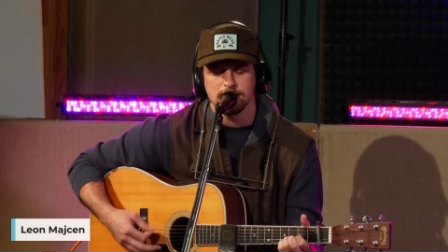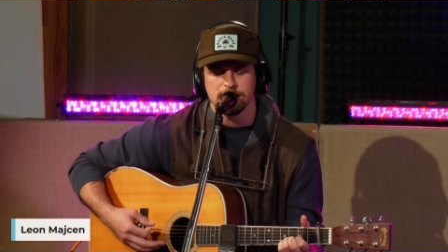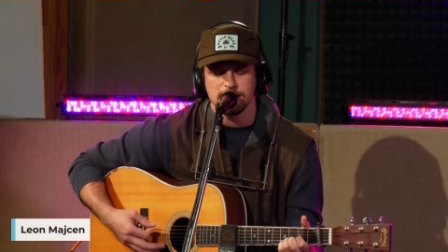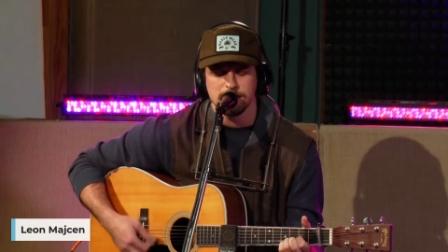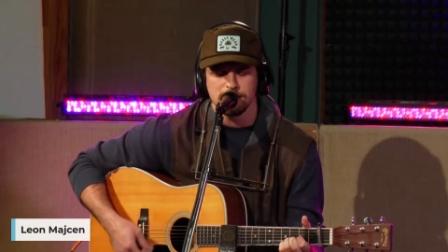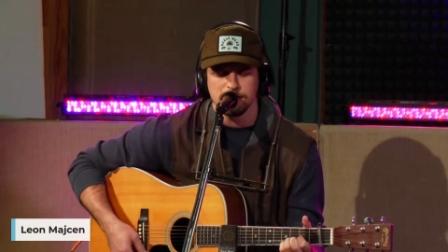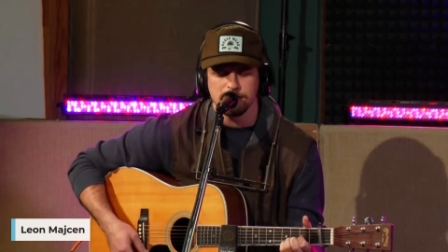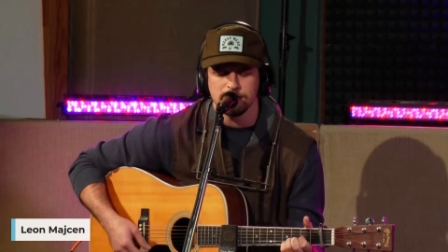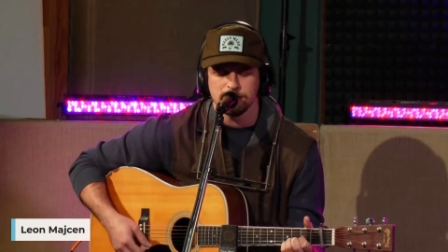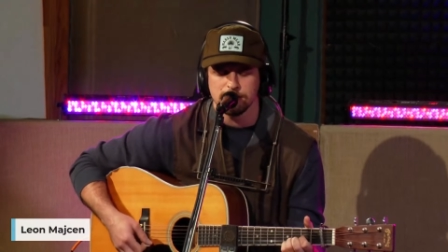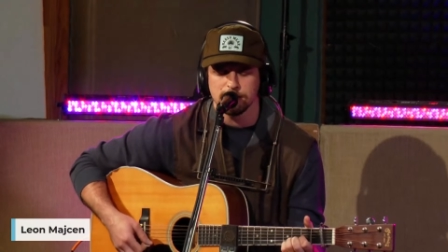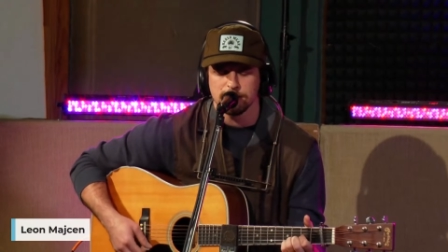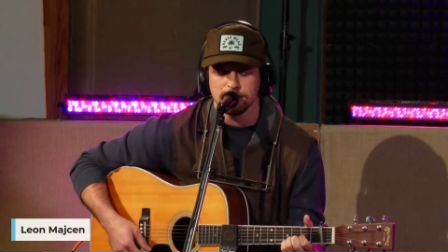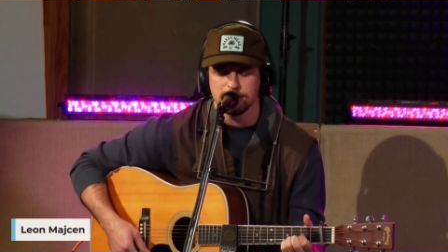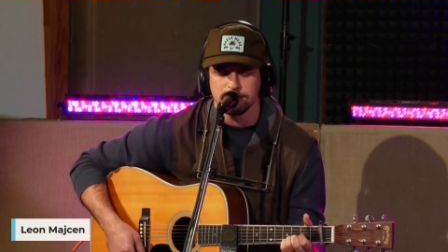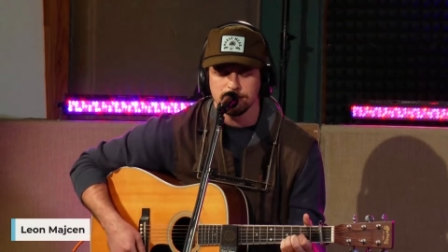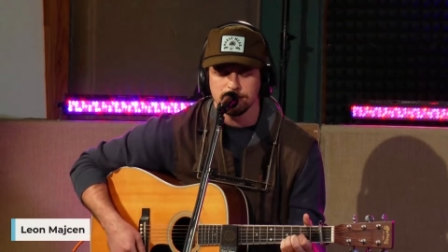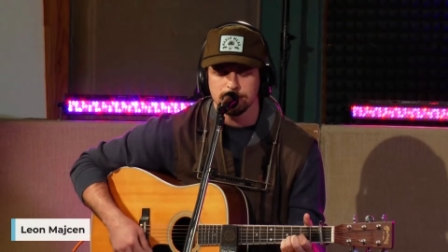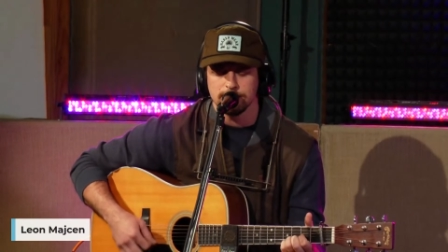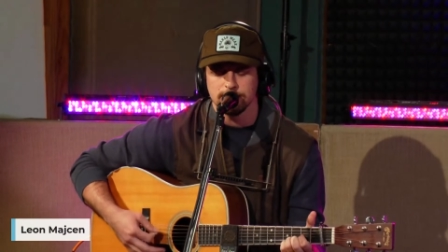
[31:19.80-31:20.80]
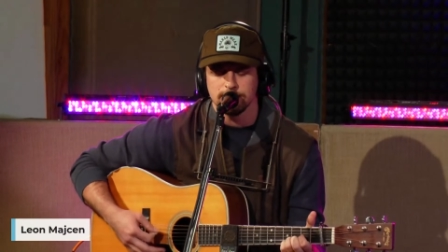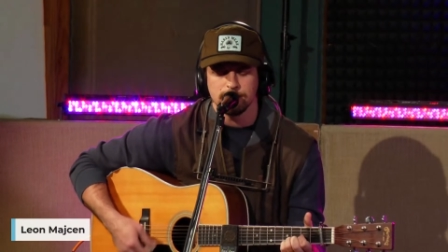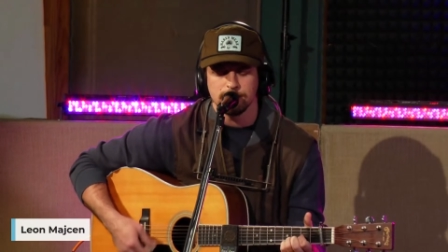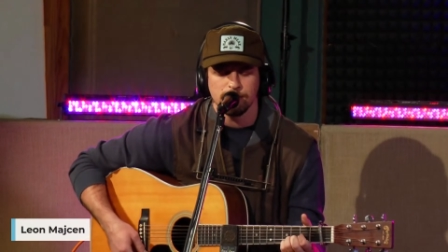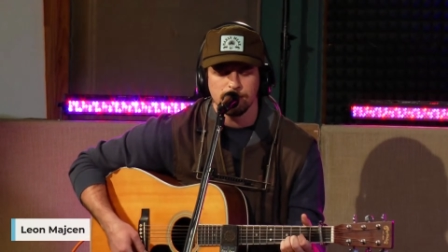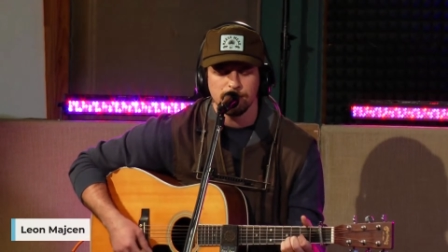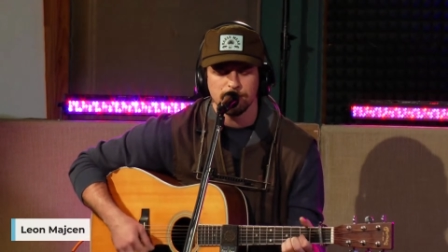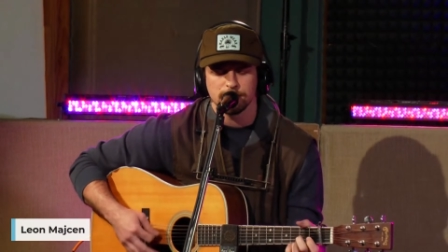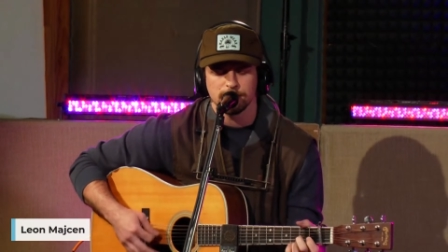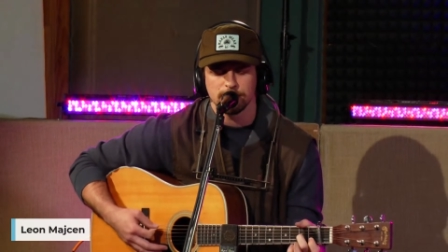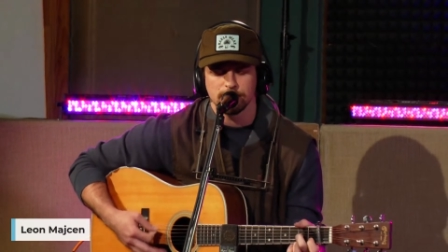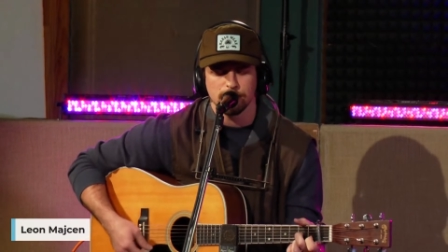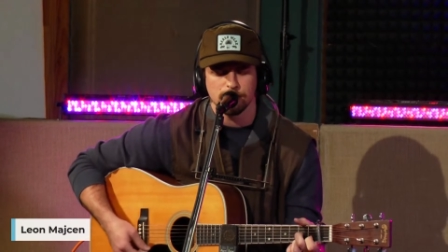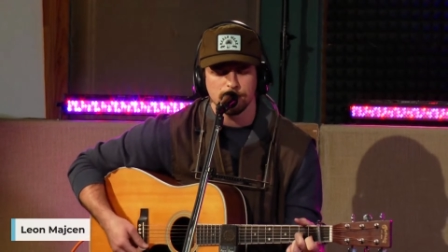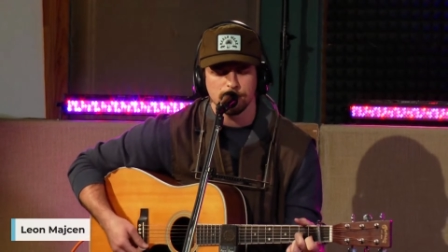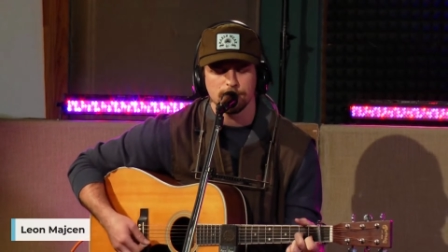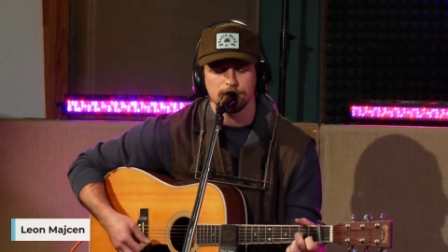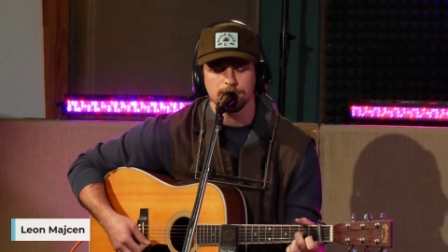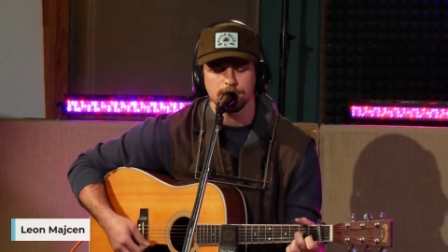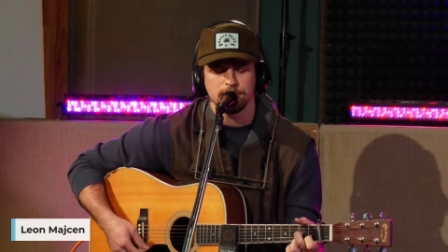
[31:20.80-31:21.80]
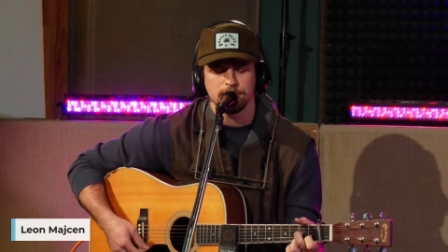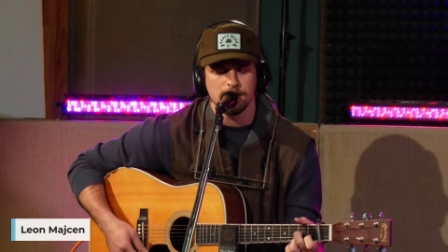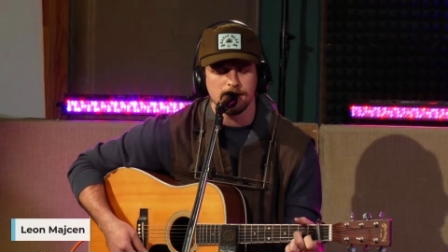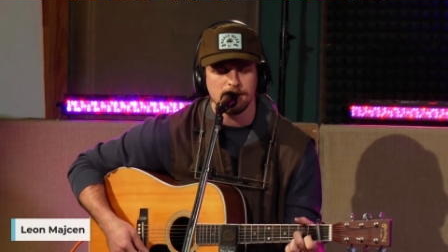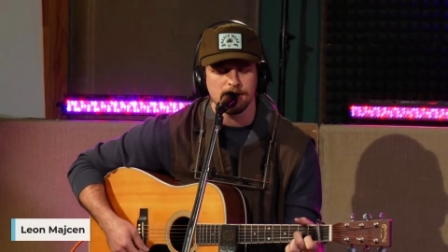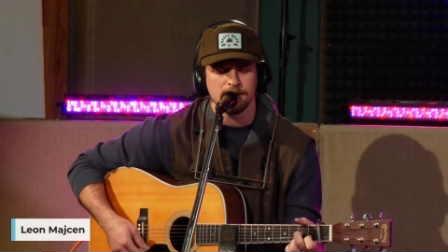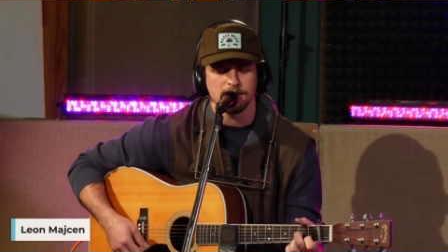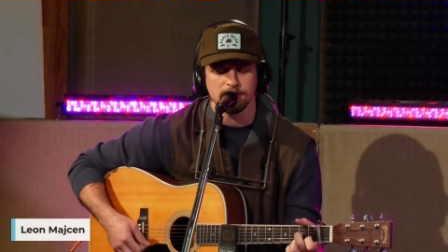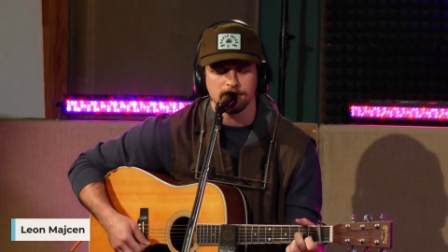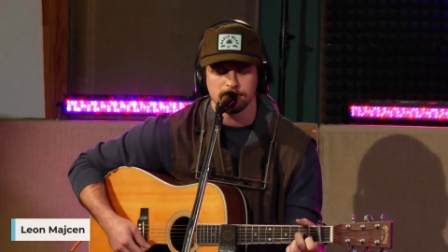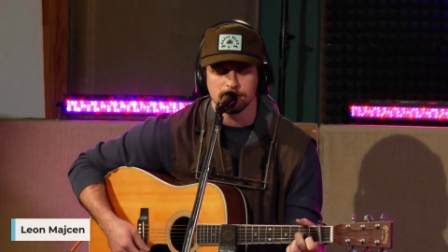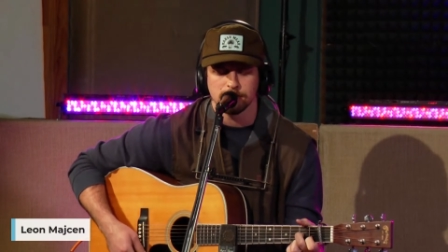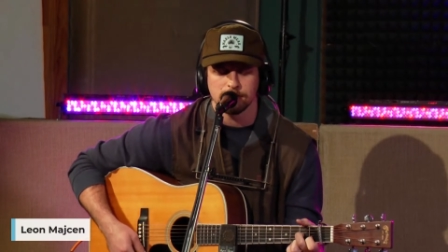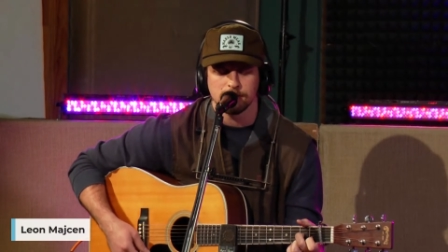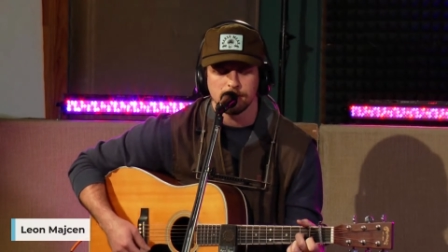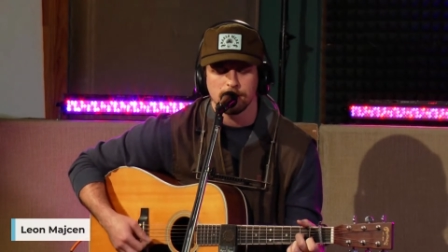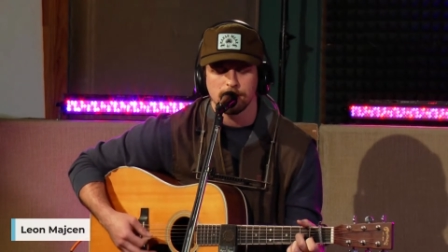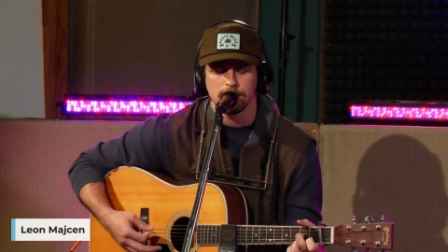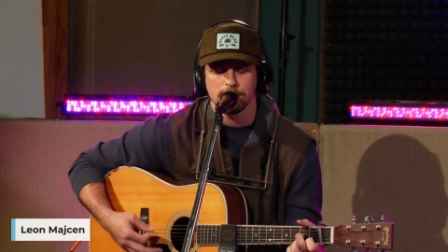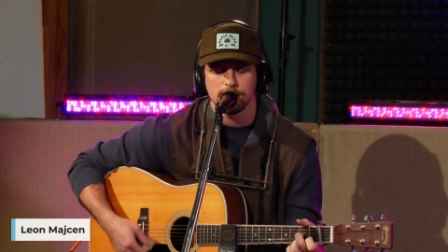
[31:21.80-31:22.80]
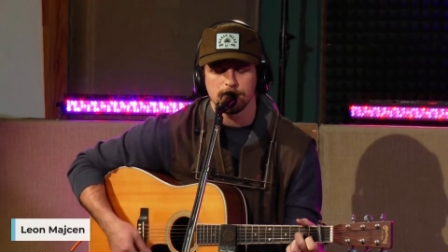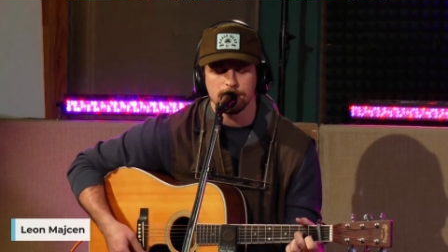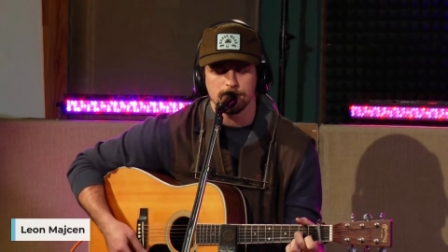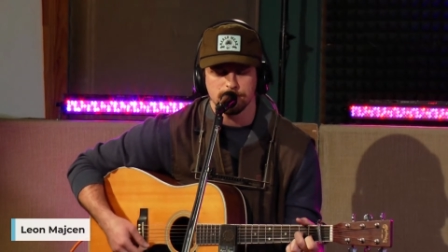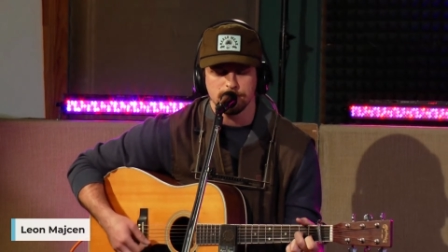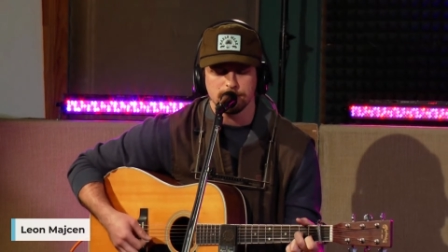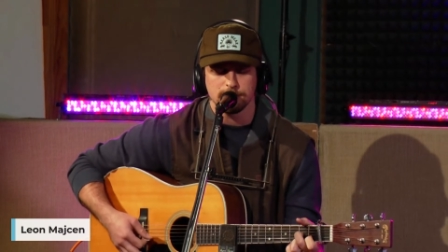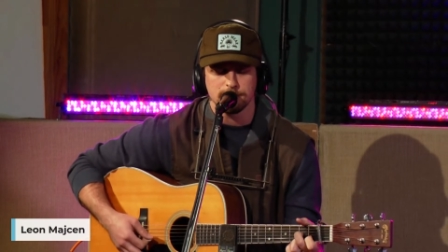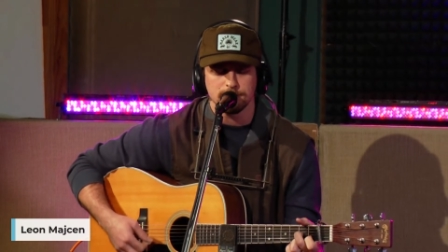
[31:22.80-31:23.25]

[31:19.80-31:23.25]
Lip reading: need you, but I know not to call.